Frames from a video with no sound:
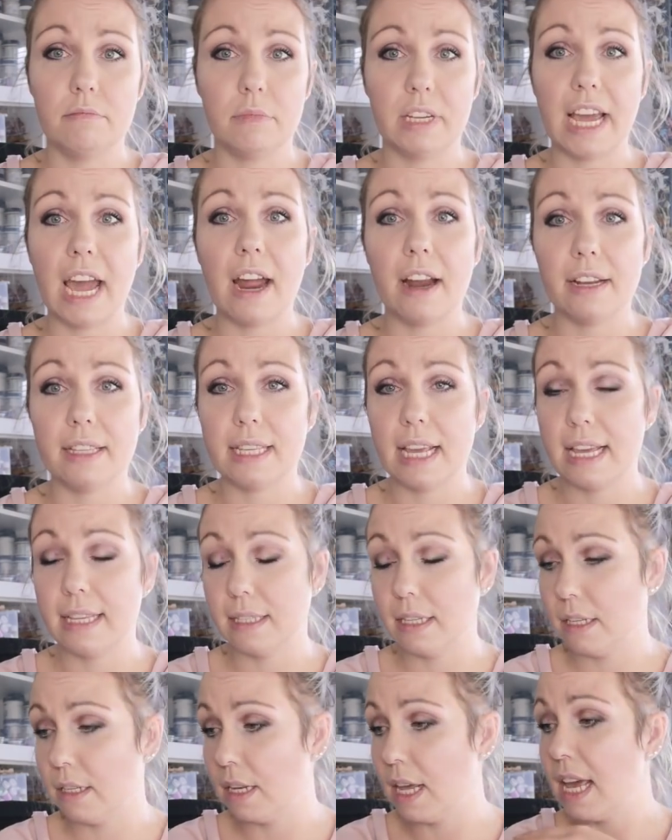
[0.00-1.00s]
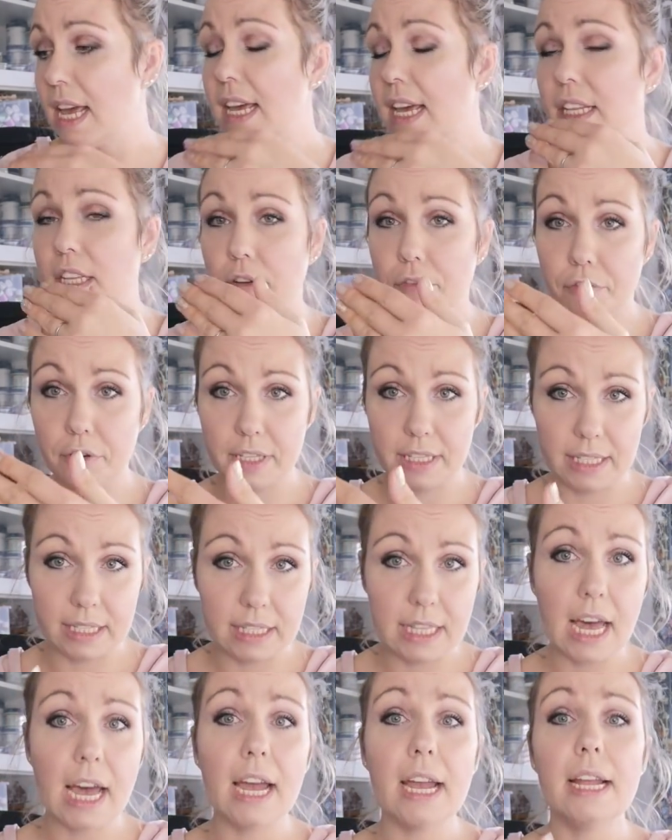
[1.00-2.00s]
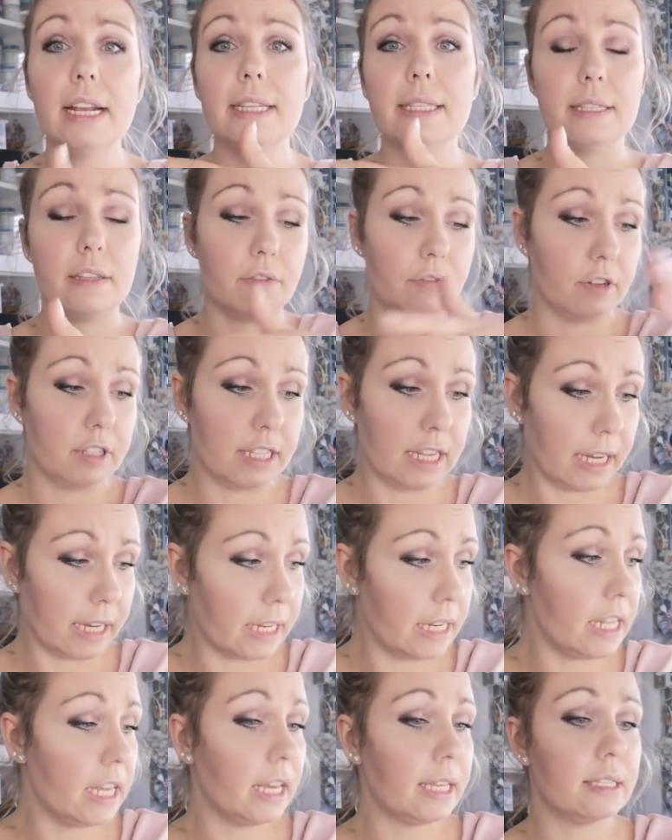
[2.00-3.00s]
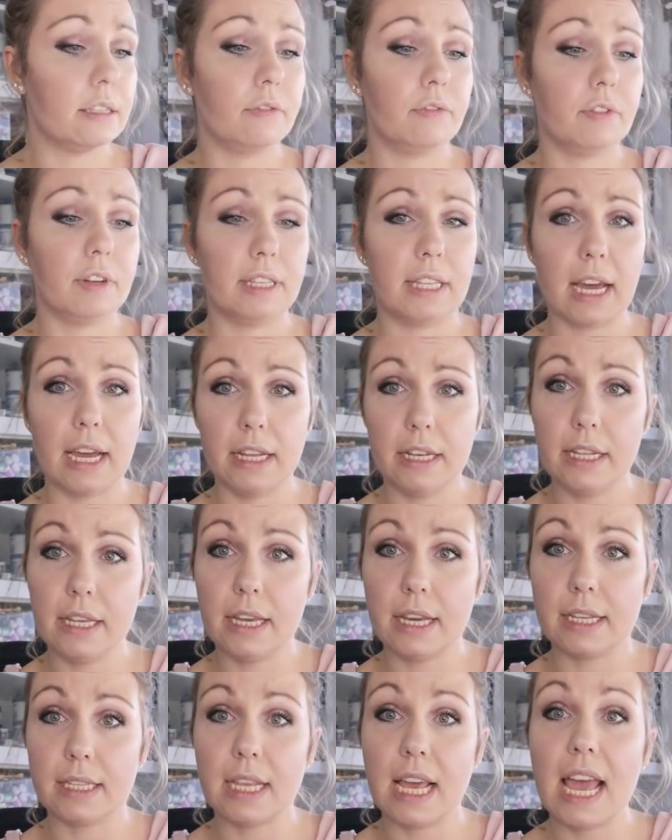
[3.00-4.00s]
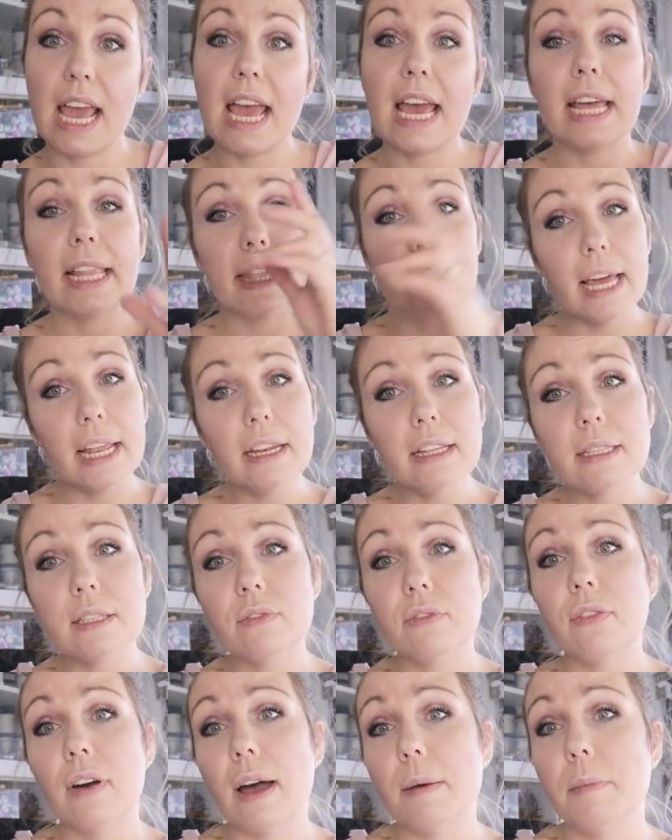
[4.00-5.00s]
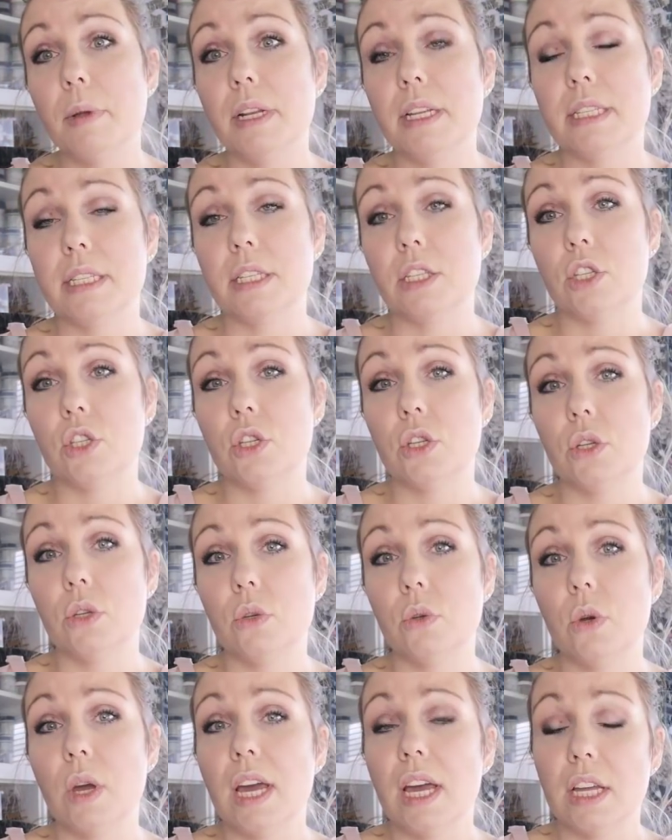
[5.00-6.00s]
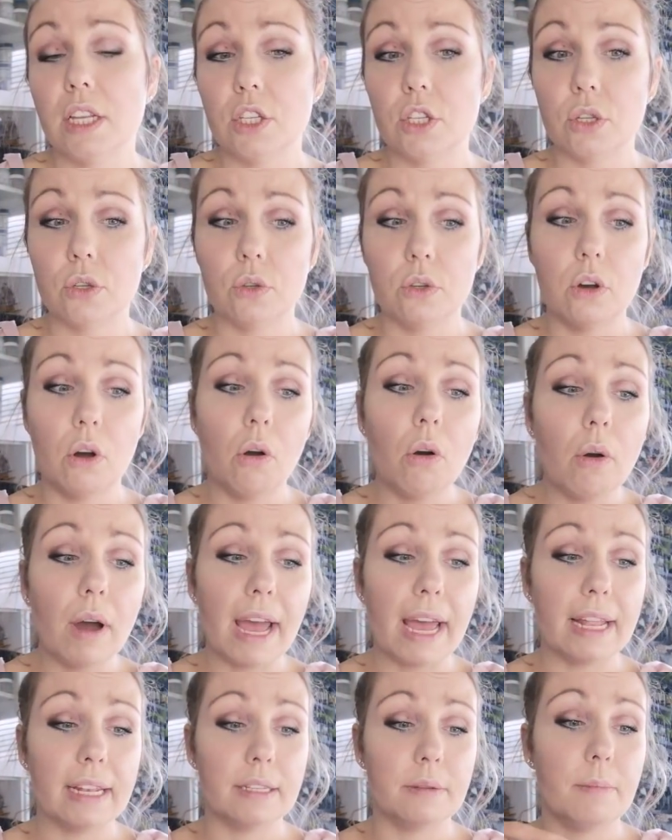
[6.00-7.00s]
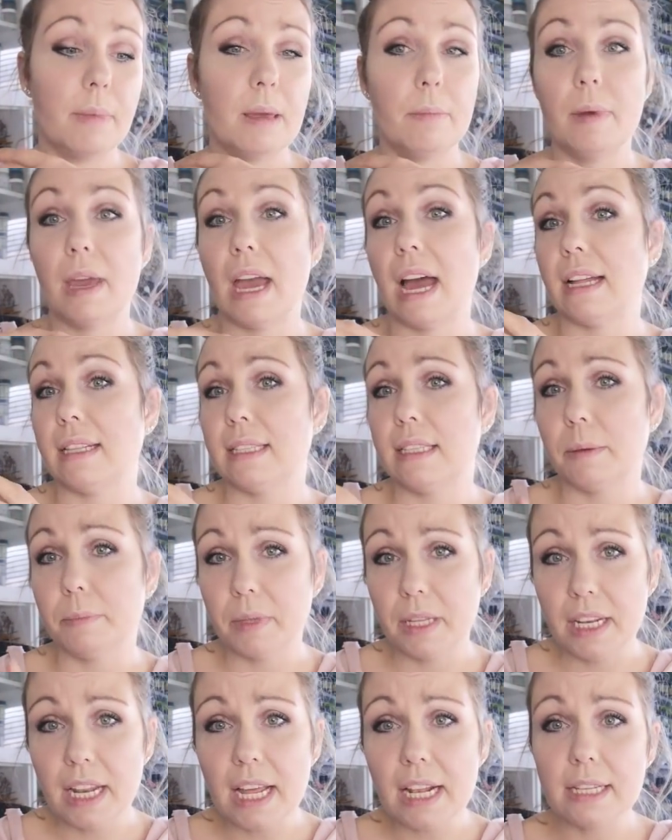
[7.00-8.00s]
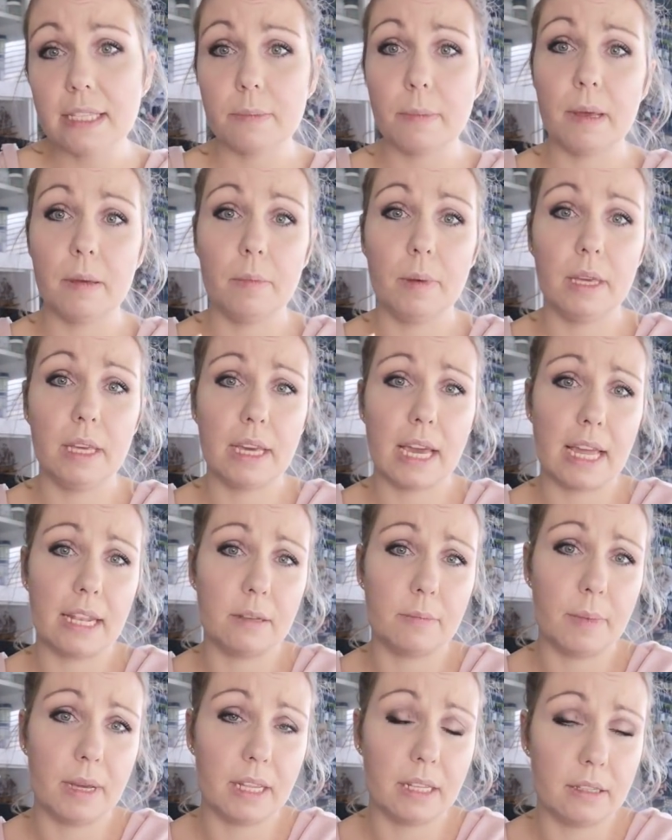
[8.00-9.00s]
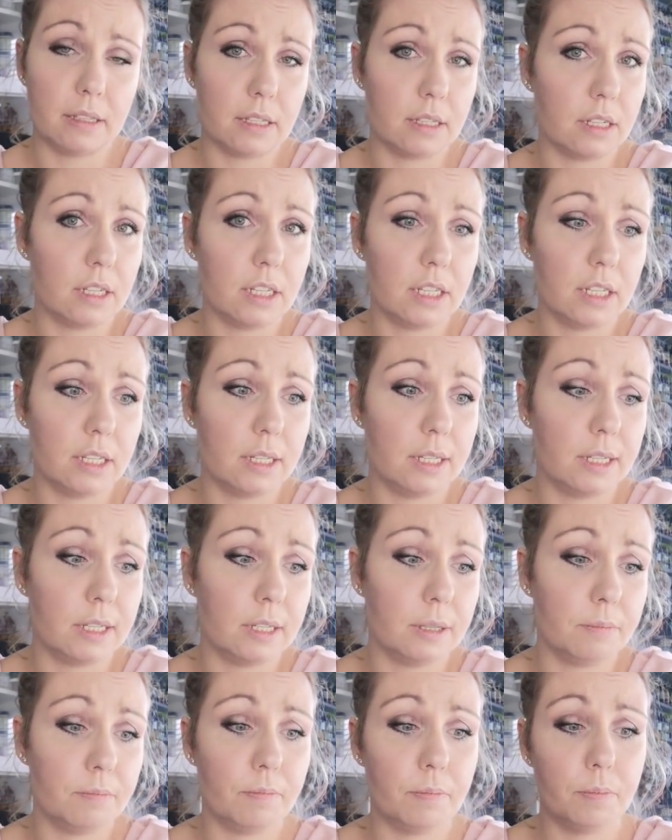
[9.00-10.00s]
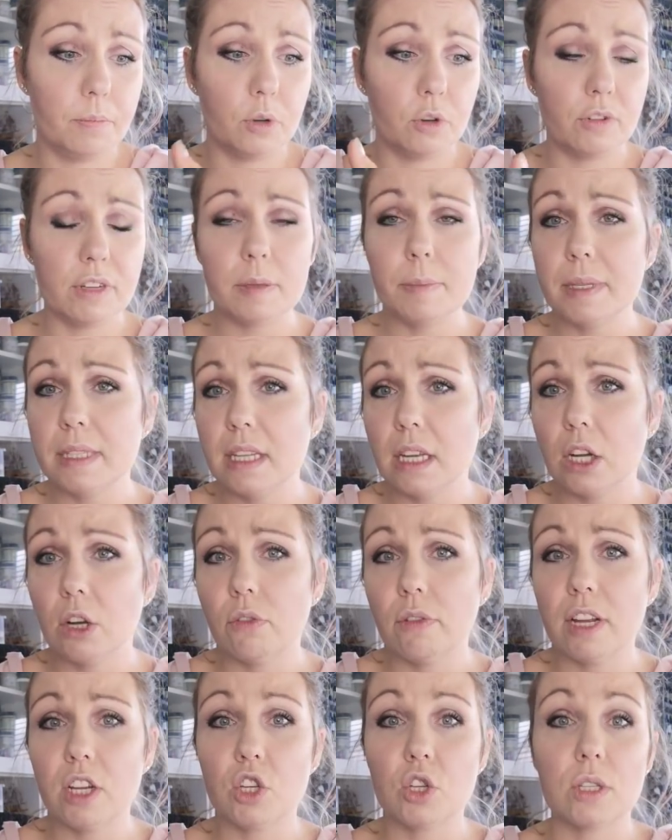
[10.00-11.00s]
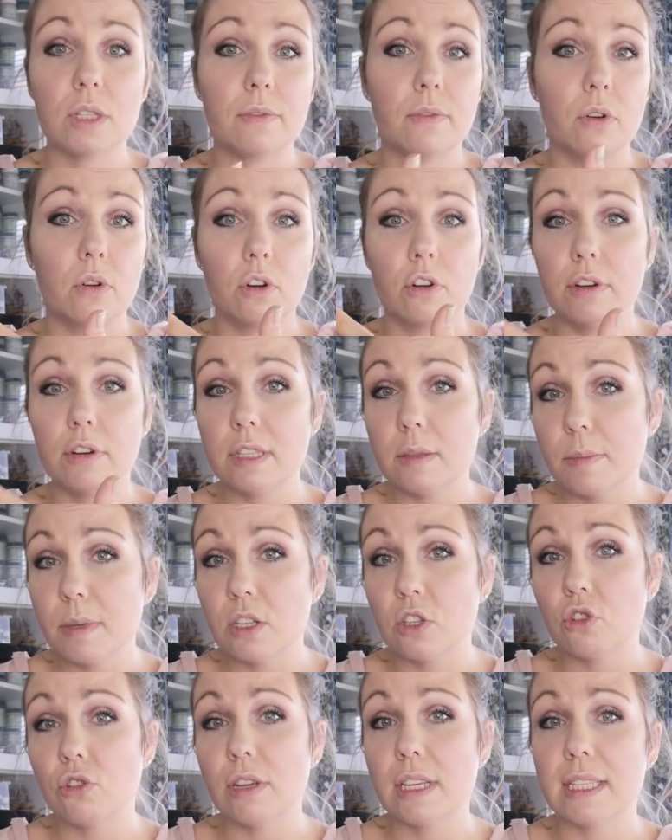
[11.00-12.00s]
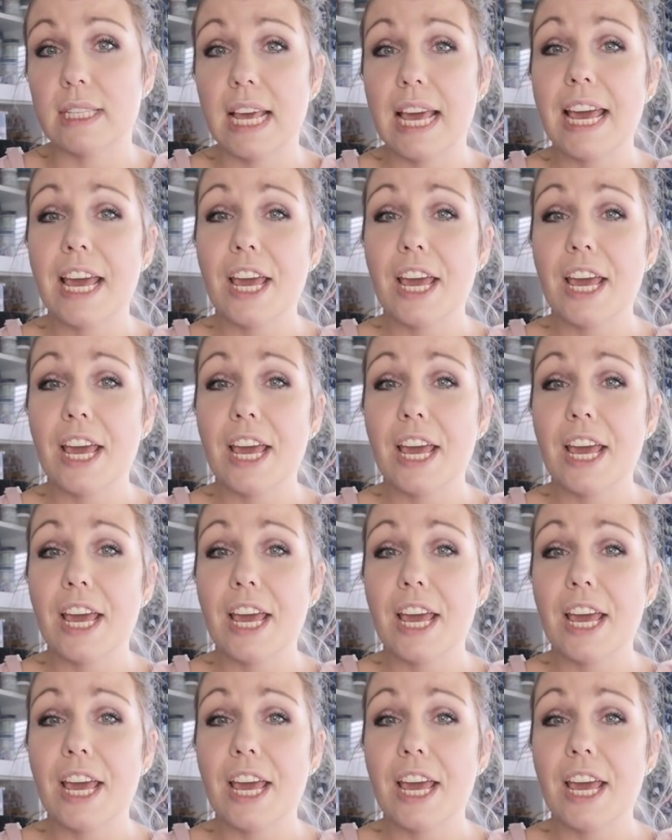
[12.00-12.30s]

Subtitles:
cards, as in different styles, different techniques, different ideas, then it's fabulous to go and maybe add something else, maybe handmade Christmas decorations for Christmas trees,